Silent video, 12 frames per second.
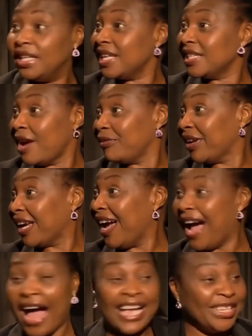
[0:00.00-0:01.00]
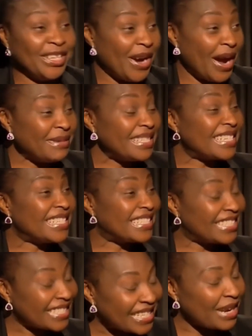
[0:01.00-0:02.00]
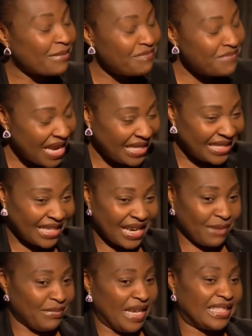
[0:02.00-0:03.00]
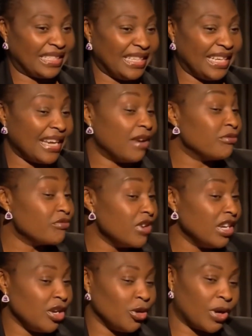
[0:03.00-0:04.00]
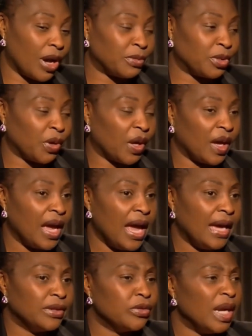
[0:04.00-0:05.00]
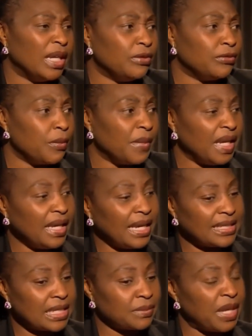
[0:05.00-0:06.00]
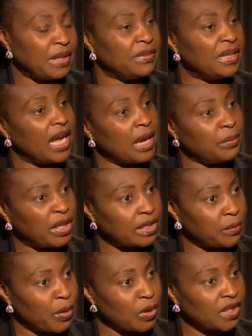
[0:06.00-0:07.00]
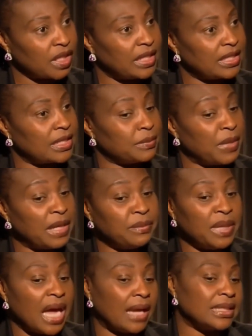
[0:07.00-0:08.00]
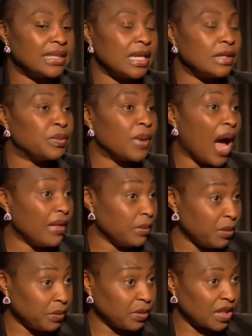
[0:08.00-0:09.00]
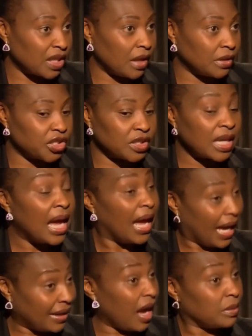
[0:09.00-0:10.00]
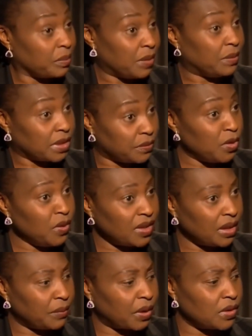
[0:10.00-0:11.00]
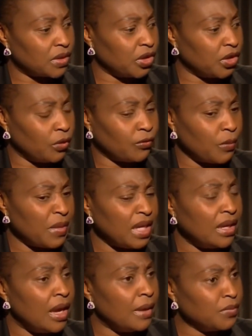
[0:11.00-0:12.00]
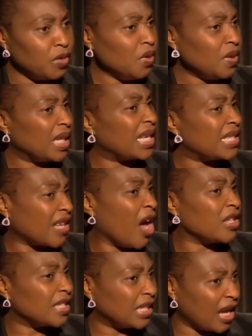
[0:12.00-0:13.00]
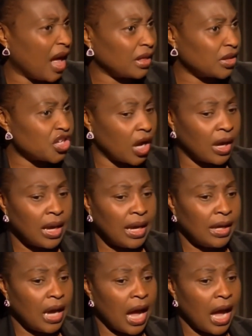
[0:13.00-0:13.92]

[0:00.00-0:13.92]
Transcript: Is this Africa? You know, I mean, she's just an amazing, amazing lady. I really look up to her. Really, for me, it has made me a better person. It has made me understand other people's cultures and other people's music. Because, you know, for me, music, it's arts and culture.